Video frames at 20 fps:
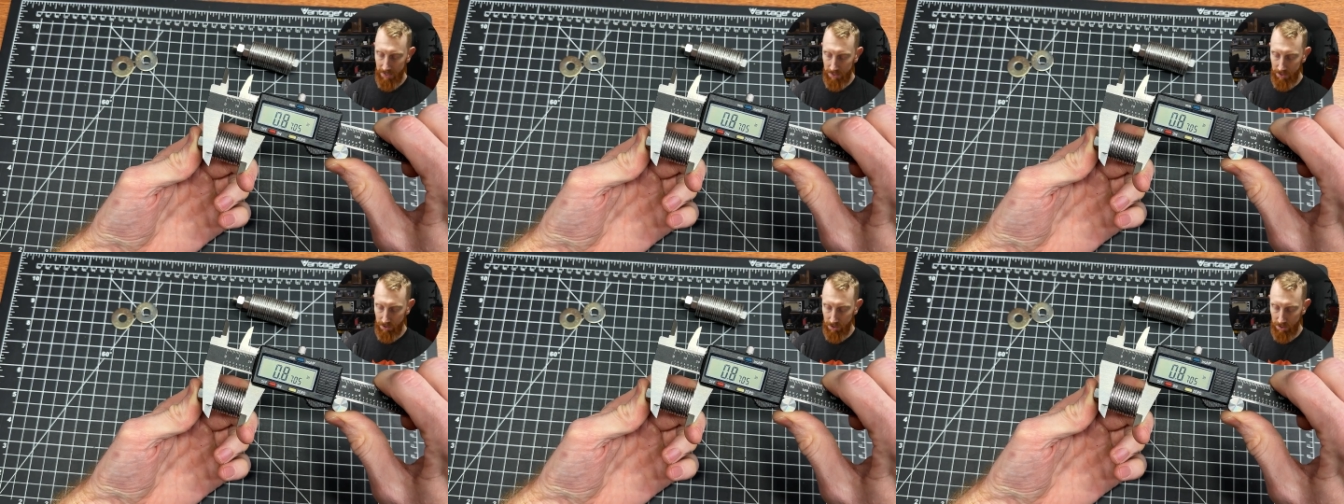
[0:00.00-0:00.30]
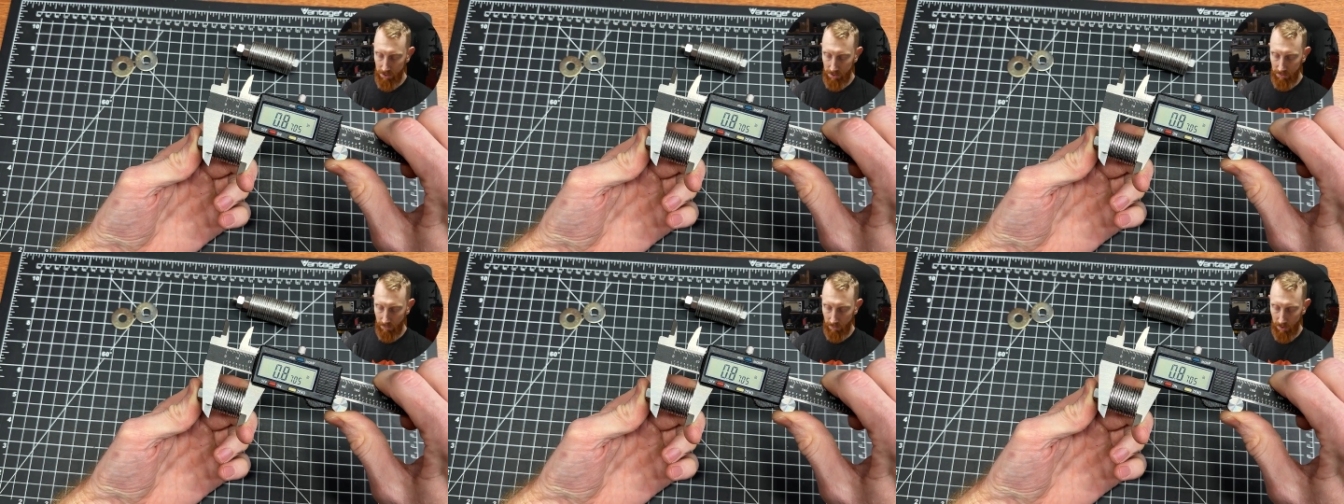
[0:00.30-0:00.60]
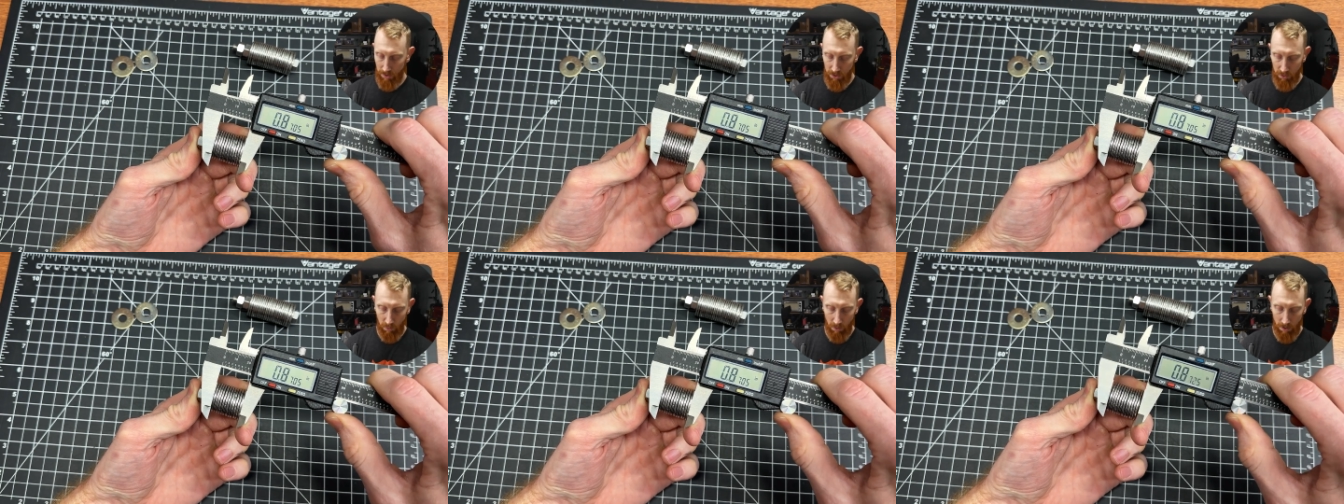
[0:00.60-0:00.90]
inches
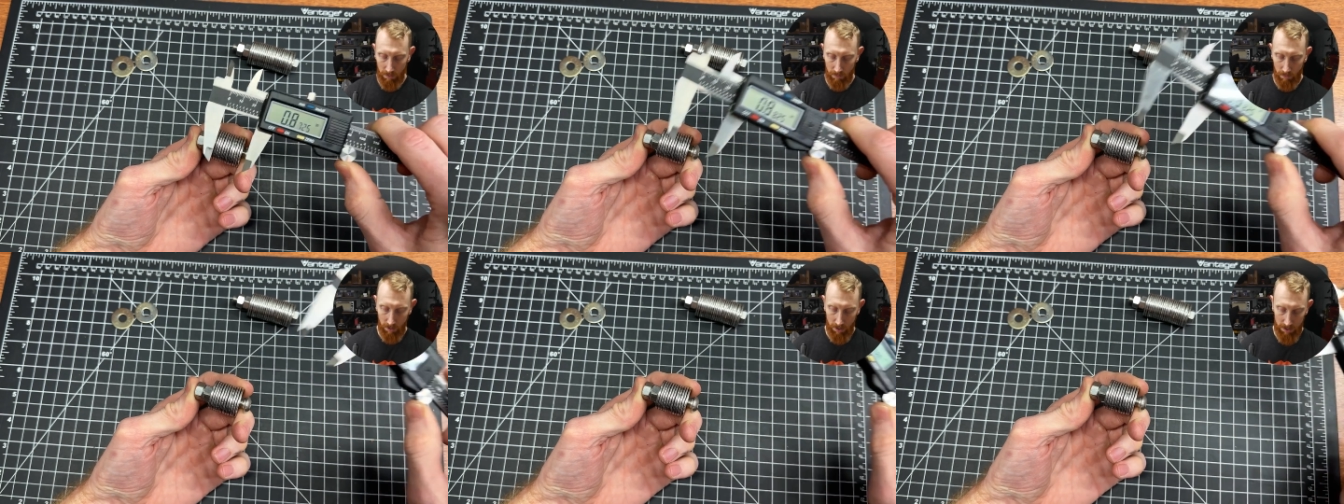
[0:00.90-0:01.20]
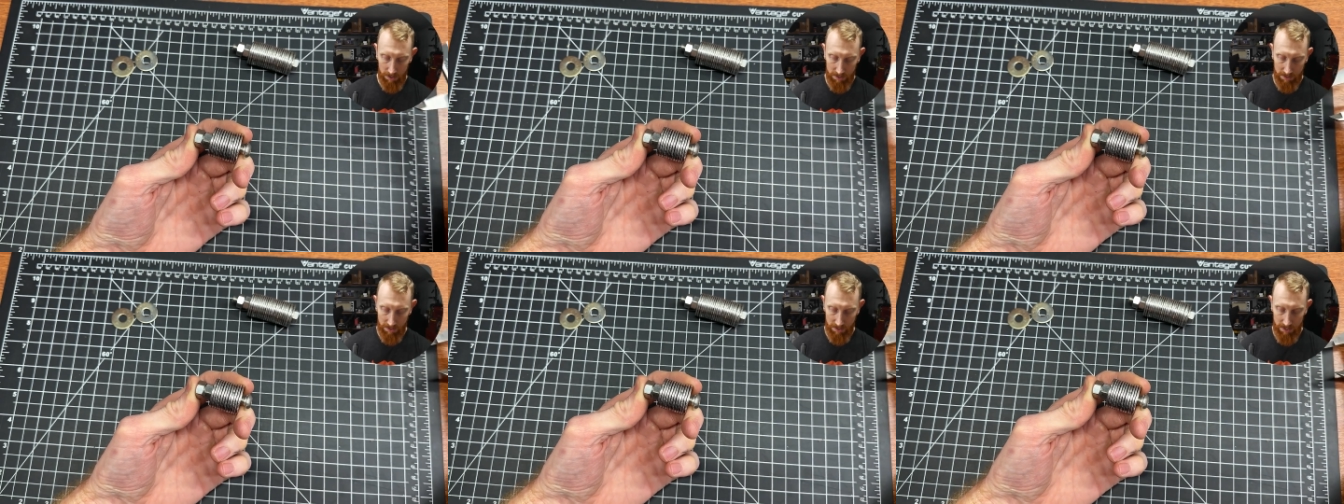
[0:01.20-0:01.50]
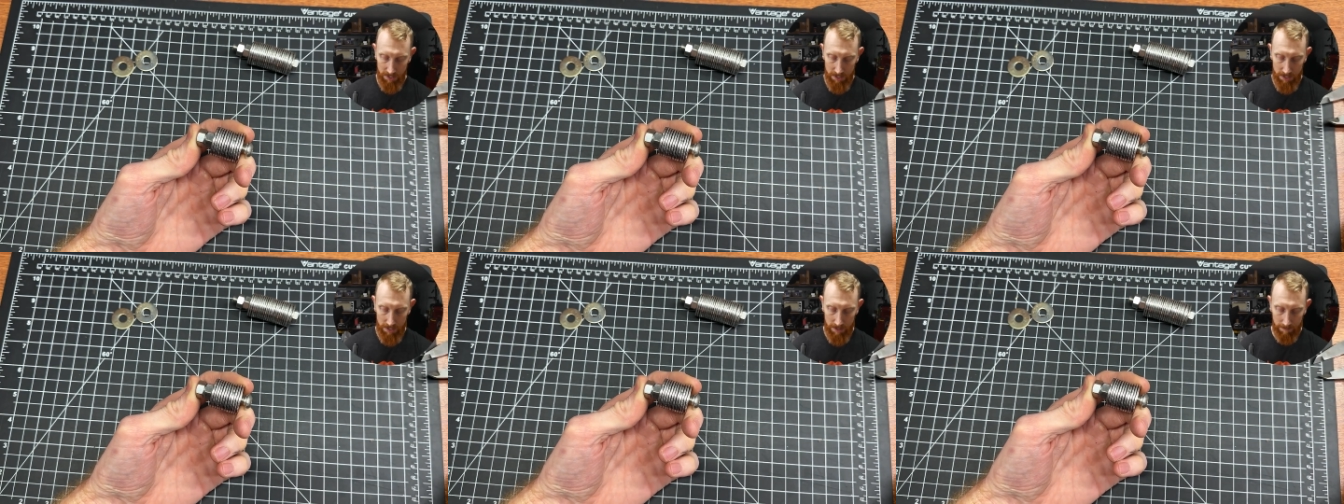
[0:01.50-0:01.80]
for a 12-word
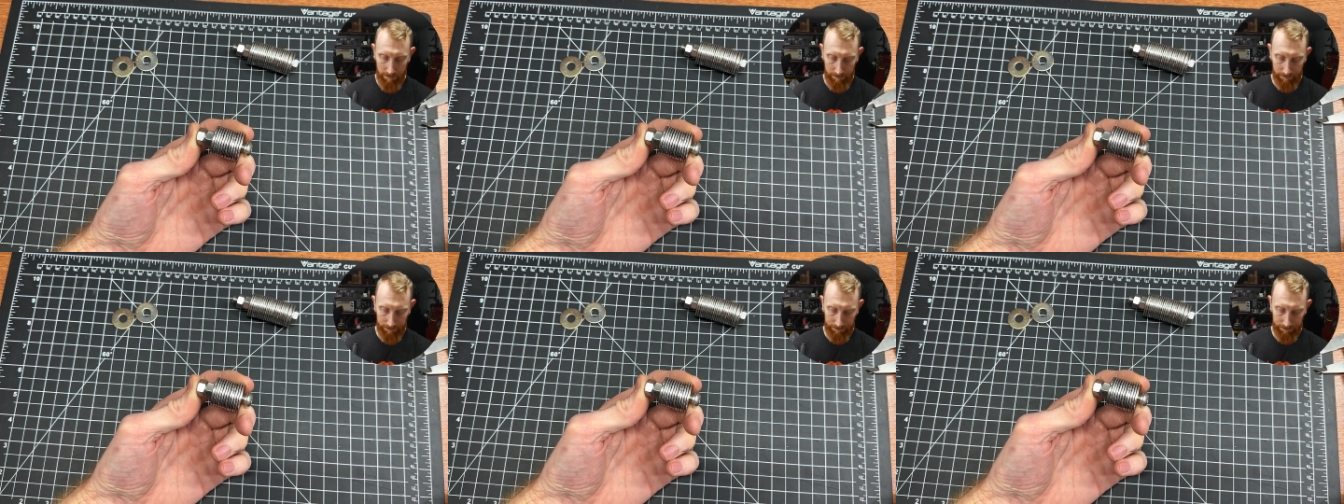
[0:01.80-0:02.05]
seed.